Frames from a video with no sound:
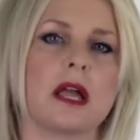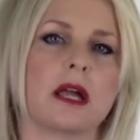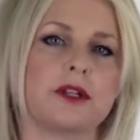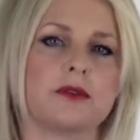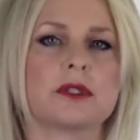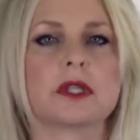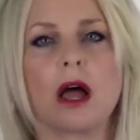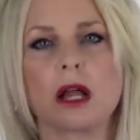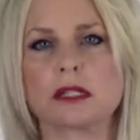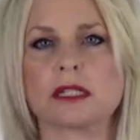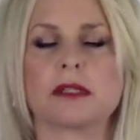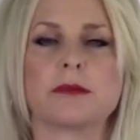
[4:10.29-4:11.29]
you
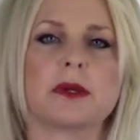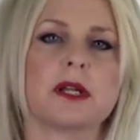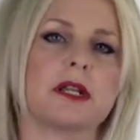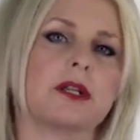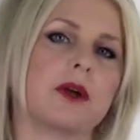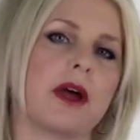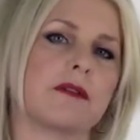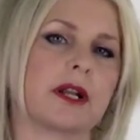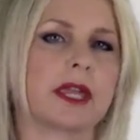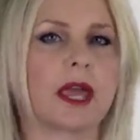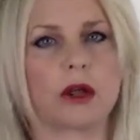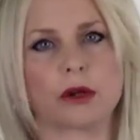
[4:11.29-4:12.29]
talk to somebody, you have an
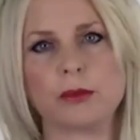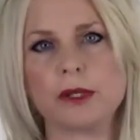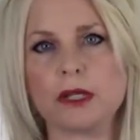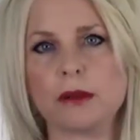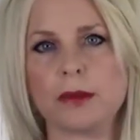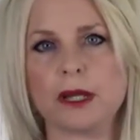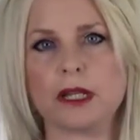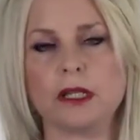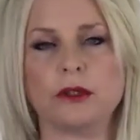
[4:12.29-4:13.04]
accountability buddy,